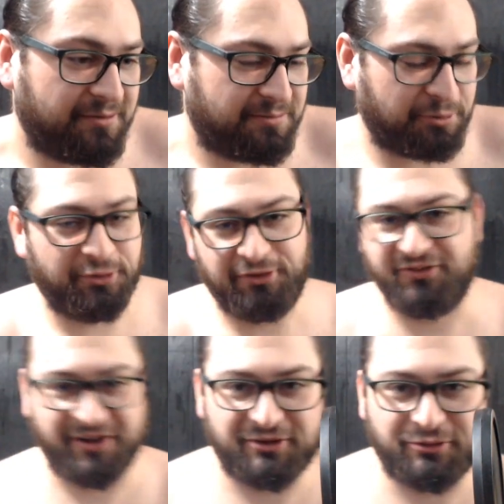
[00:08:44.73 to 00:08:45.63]
But a really
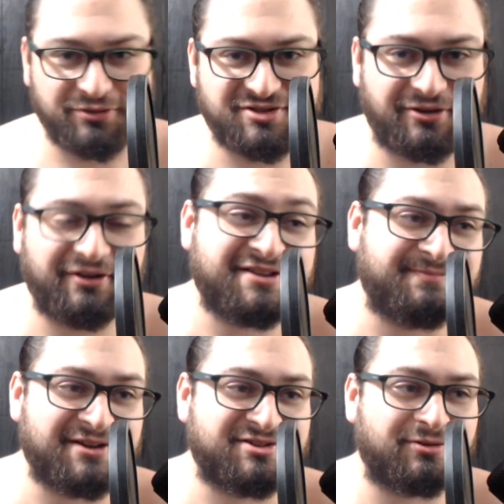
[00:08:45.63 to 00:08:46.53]
fucking cool story. That's
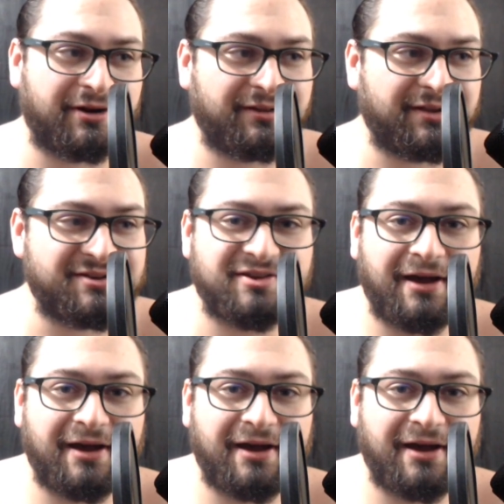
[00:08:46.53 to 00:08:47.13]
my story, at least.